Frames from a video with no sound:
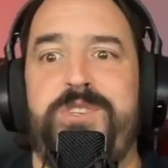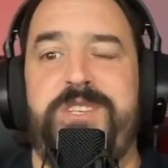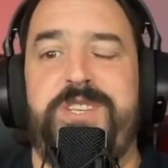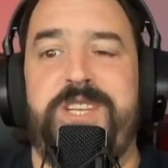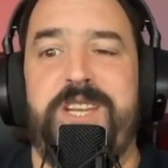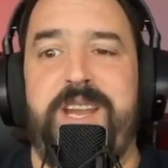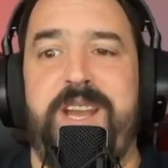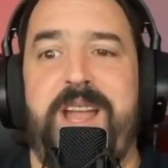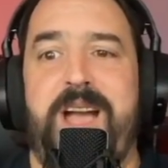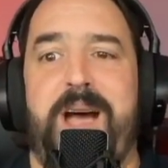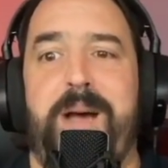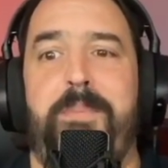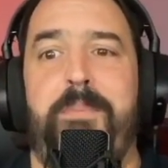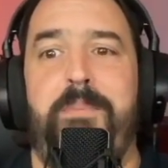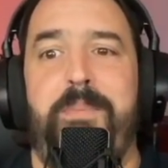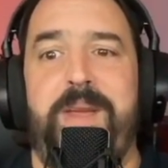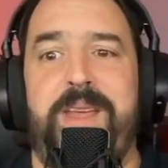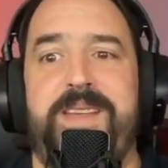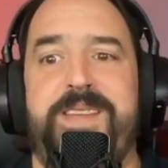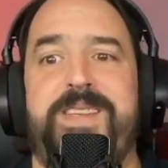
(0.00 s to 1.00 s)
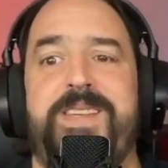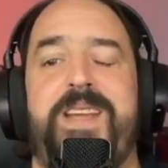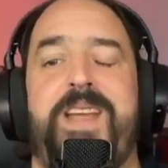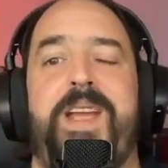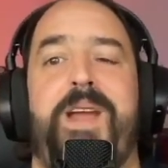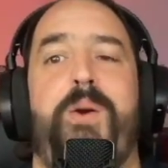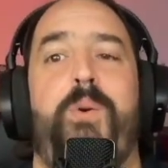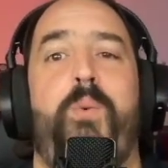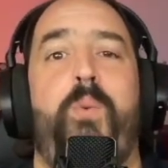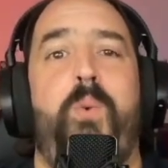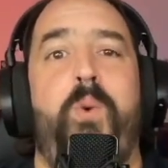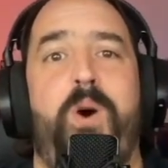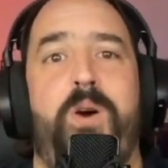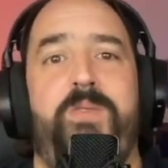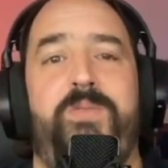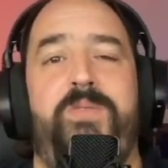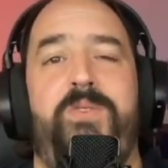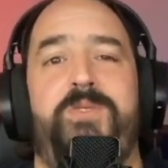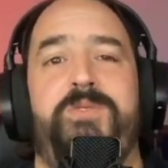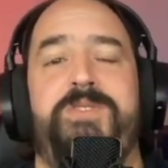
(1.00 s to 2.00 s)
Jira MISC
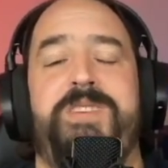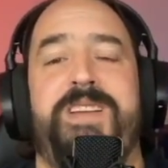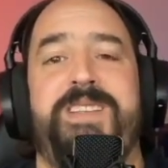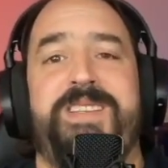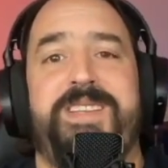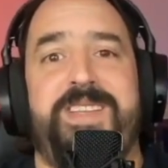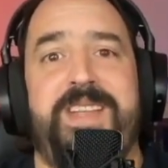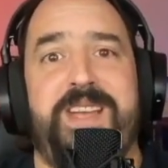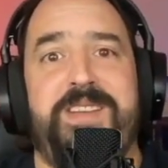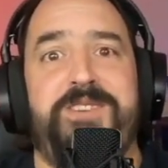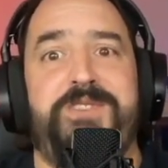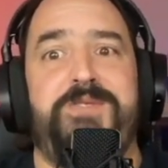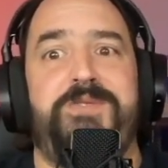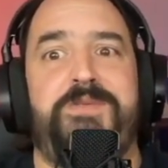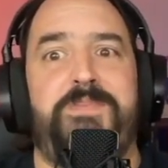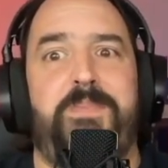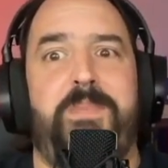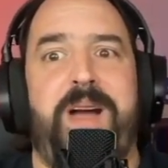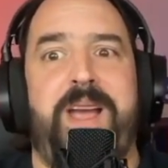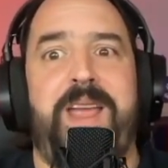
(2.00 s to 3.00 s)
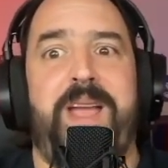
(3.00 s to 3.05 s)
workflows extensions by